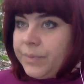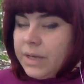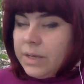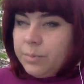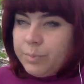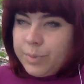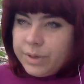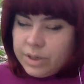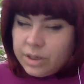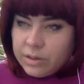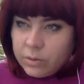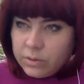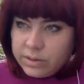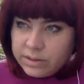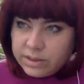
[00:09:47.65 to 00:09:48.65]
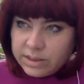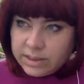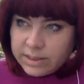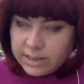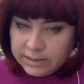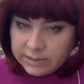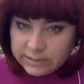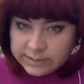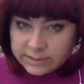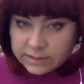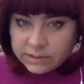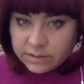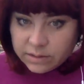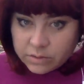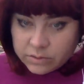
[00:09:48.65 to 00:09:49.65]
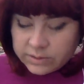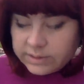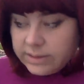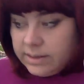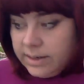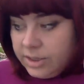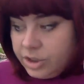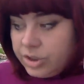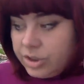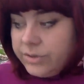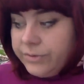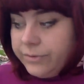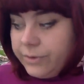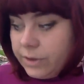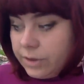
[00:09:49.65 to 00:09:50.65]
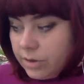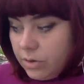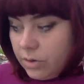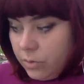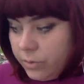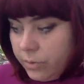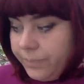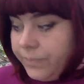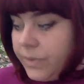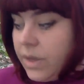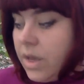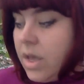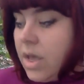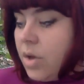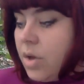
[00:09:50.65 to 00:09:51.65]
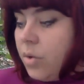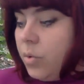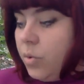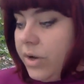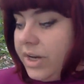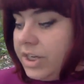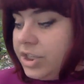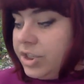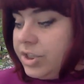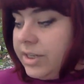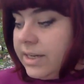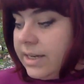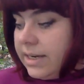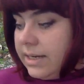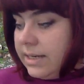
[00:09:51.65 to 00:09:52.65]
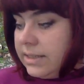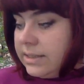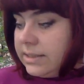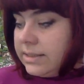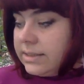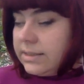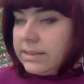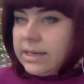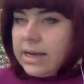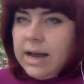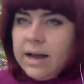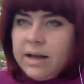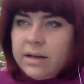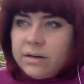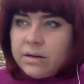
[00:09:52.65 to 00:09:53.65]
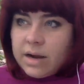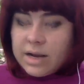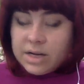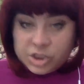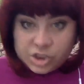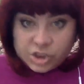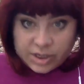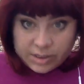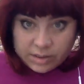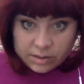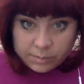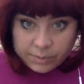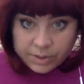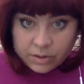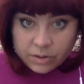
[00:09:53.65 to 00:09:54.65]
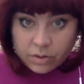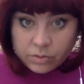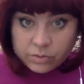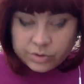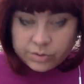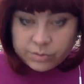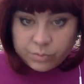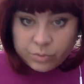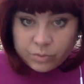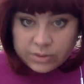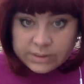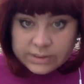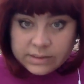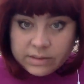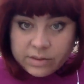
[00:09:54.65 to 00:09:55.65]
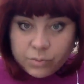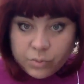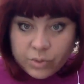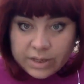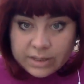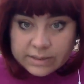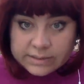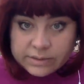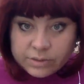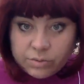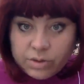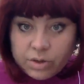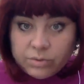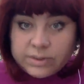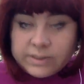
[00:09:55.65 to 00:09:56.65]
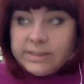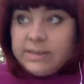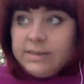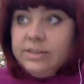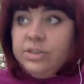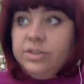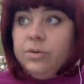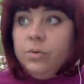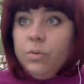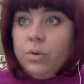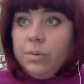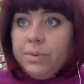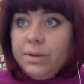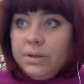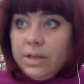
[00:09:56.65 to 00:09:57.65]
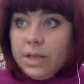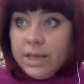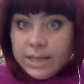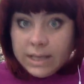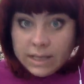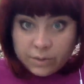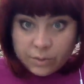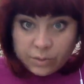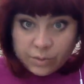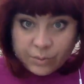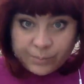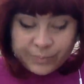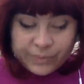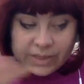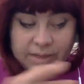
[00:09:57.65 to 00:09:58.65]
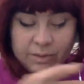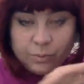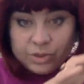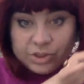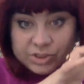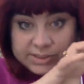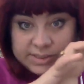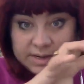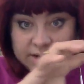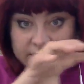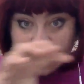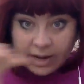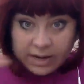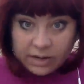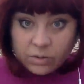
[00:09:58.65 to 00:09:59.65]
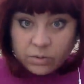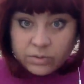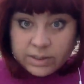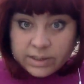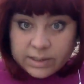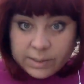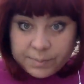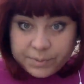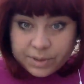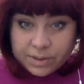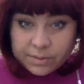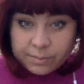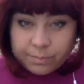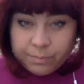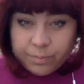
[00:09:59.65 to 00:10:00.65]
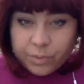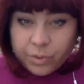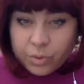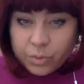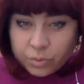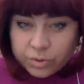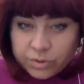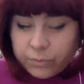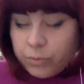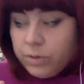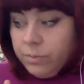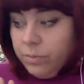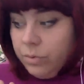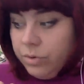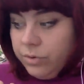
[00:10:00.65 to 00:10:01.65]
in particular degrees in the constellation of Virgo, which degrees are angelic because the moon is in the wings. You know, the celestial woman, which is lying on the ecliptic beautifully,